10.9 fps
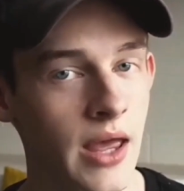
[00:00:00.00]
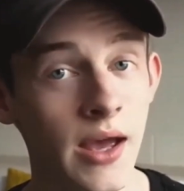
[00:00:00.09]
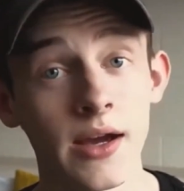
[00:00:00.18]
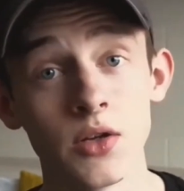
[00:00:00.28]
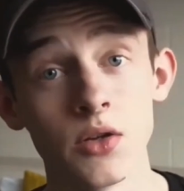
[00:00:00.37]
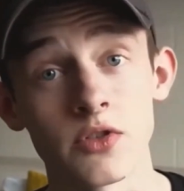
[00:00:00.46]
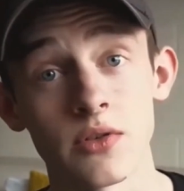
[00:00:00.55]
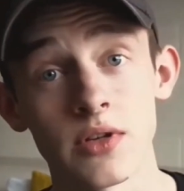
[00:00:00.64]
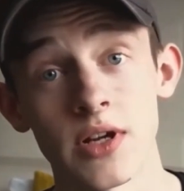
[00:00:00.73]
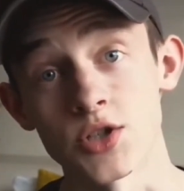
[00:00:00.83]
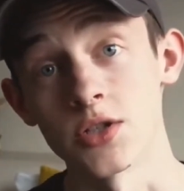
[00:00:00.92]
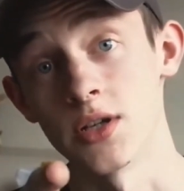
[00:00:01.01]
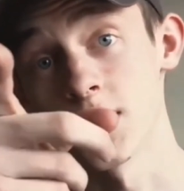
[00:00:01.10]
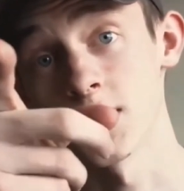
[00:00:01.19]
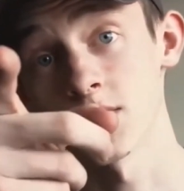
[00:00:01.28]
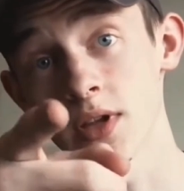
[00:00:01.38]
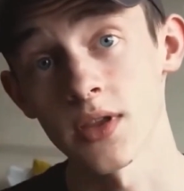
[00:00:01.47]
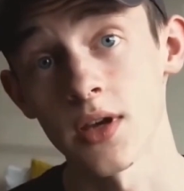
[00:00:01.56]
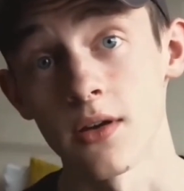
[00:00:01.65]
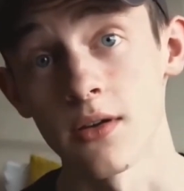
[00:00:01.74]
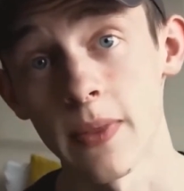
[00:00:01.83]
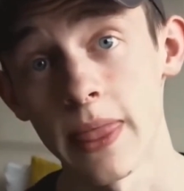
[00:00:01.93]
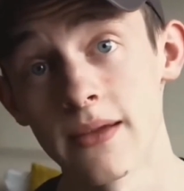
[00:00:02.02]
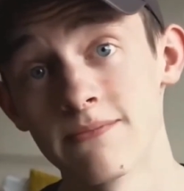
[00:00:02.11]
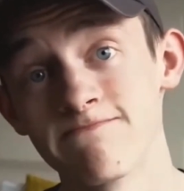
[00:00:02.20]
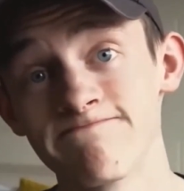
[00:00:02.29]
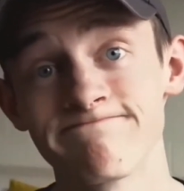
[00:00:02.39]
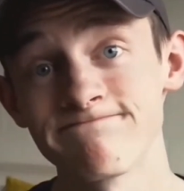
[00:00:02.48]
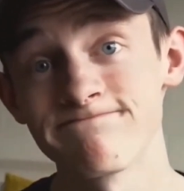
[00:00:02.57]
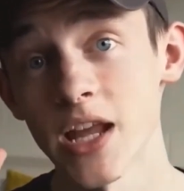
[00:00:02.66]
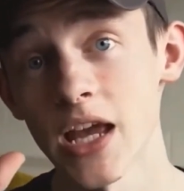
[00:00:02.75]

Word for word: I do have a screen actually. It's right there. Hi,